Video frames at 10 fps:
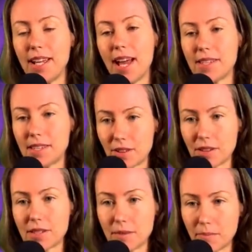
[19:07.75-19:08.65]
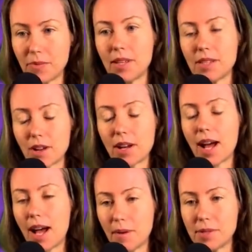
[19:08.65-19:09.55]
Yes, it's got
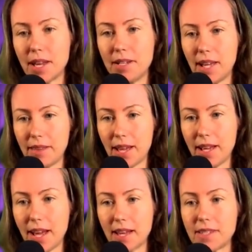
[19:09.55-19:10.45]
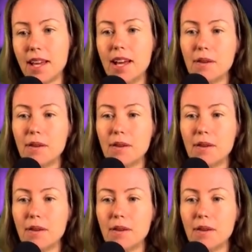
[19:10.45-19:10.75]
carbs in there, yes.